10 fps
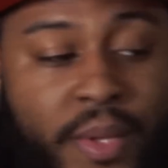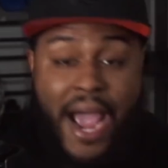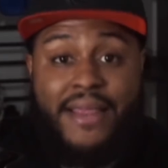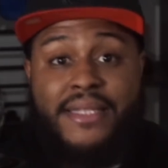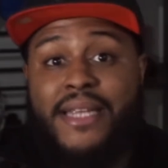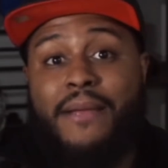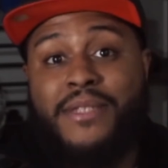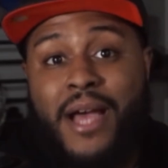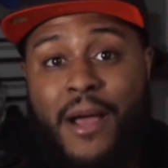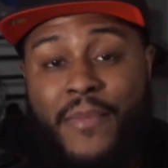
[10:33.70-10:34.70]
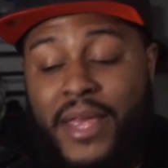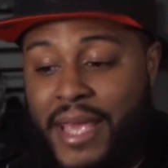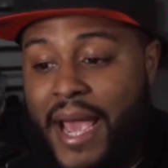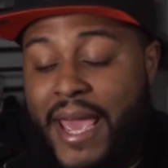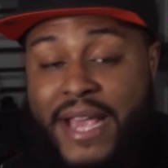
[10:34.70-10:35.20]
me. At the same time,
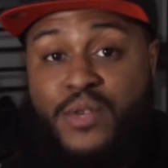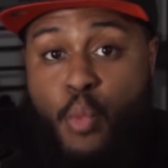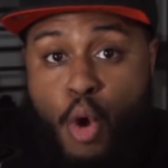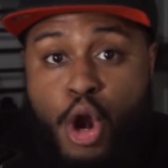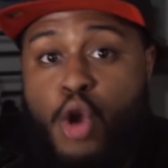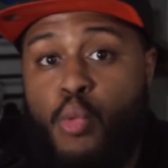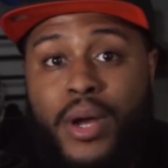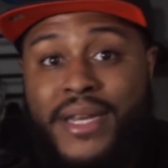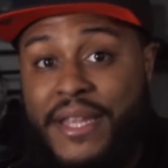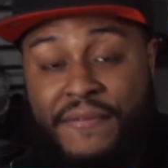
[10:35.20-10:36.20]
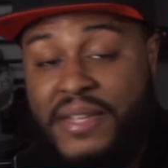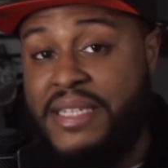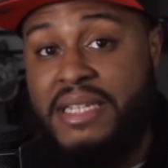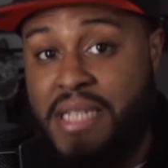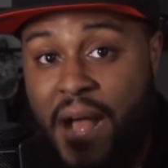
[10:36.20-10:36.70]
yeah, his one-on-one -on -one defense
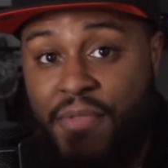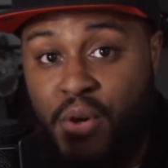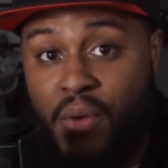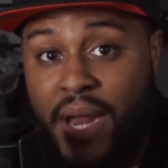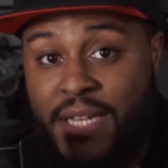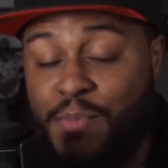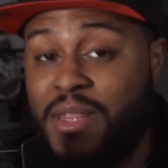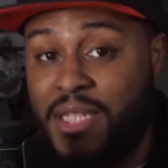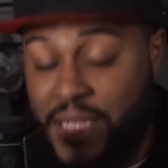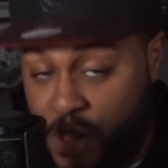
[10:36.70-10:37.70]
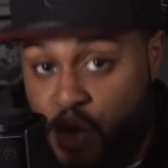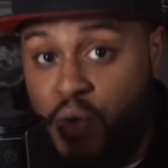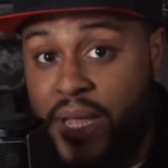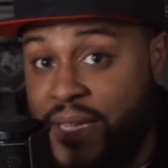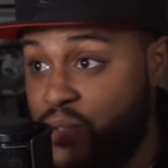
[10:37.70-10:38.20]
is not the greatest, but the
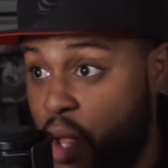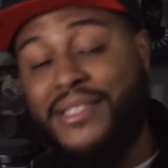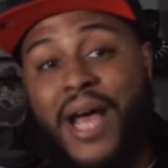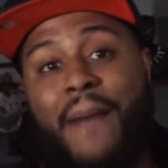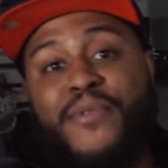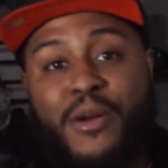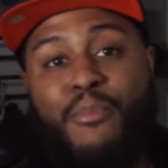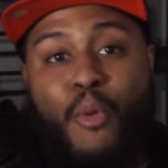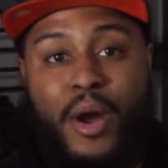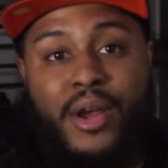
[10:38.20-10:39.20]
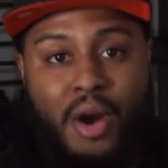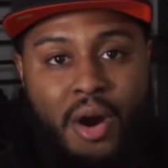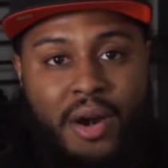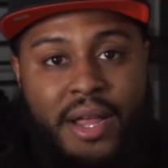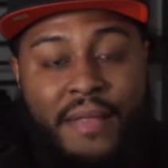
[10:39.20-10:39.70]
dude is top tier point
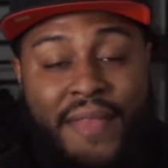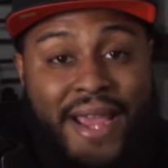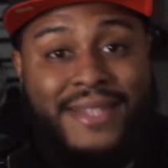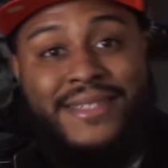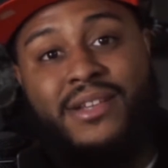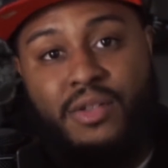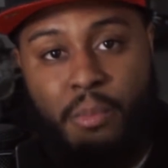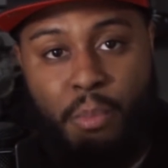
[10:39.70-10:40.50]
guard that can steal the